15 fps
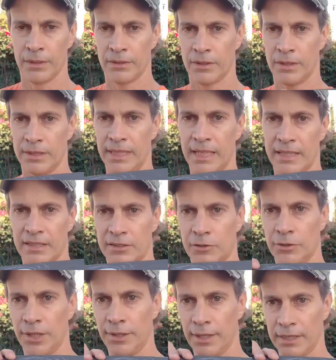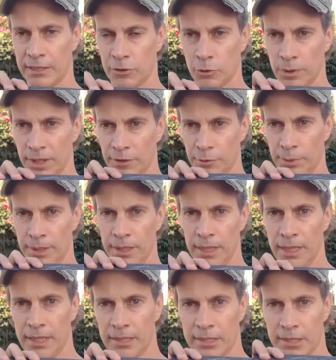So the deck is
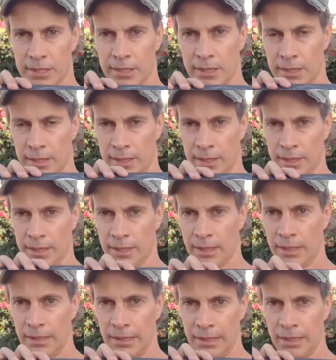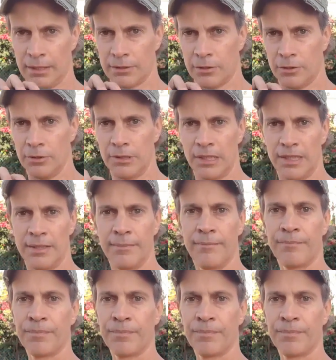23-inch long only.